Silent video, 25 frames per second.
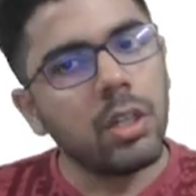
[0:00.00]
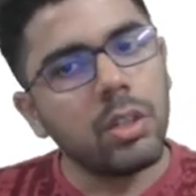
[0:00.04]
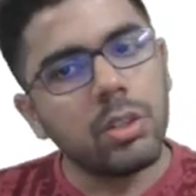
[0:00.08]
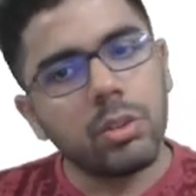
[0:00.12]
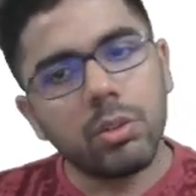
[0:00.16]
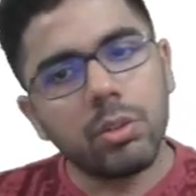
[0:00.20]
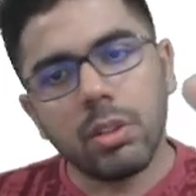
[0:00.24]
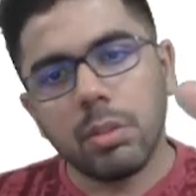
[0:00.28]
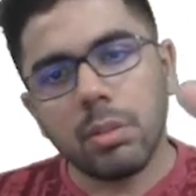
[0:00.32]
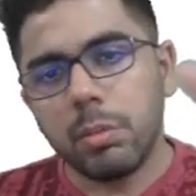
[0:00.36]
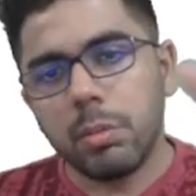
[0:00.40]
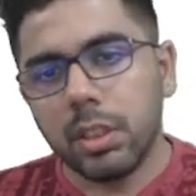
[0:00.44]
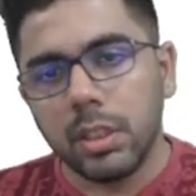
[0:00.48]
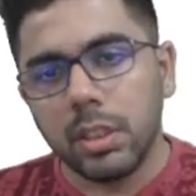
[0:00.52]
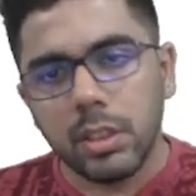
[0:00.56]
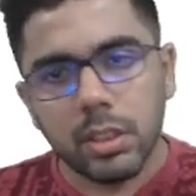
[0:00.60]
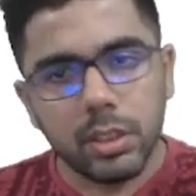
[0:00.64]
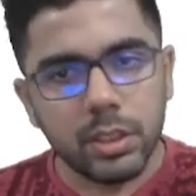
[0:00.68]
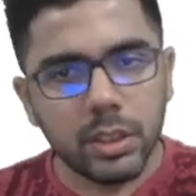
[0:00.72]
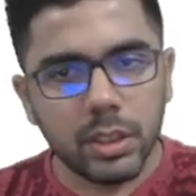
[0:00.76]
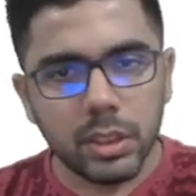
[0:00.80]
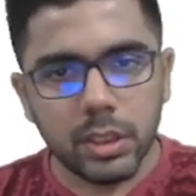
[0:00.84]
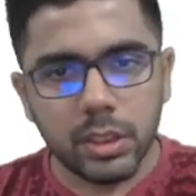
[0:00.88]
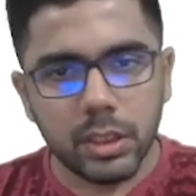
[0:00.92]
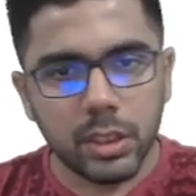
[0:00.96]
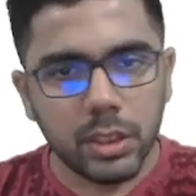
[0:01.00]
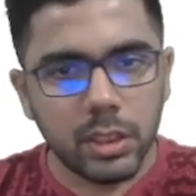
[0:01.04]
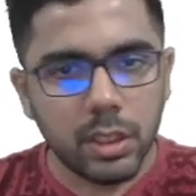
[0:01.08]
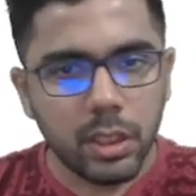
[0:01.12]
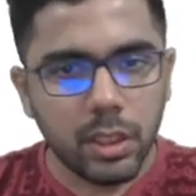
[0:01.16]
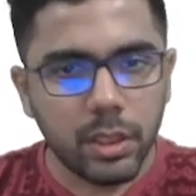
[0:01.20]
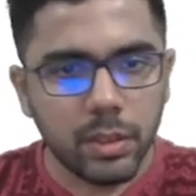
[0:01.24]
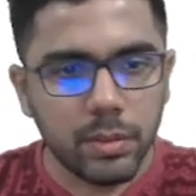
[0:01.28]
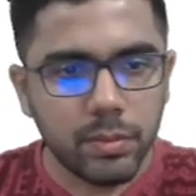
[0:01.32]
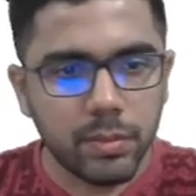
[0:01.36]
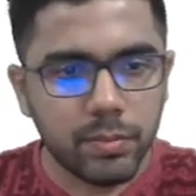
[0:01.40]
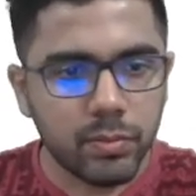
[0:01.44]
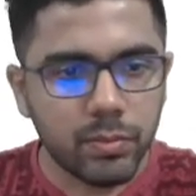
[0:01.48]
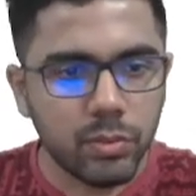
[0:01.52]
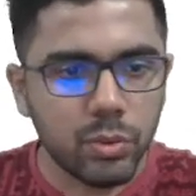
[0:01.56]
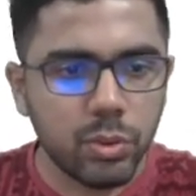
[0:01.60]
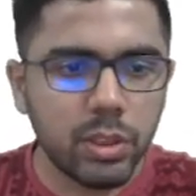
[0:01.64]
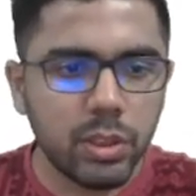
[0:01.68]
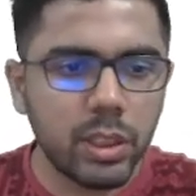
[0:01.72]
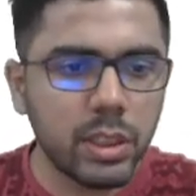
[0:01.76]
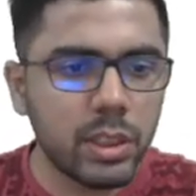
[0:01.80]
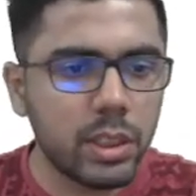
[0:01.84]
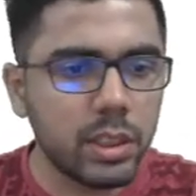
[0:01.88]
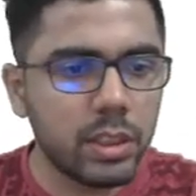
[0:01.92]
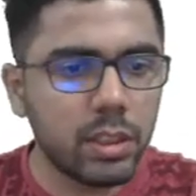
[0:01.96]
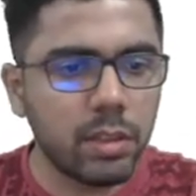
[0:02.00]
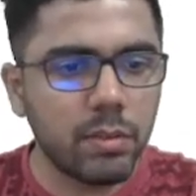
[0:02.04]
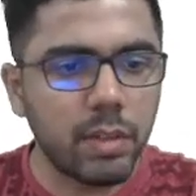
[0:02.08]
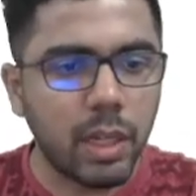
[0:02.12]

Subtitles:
So remainder is 63. So this is the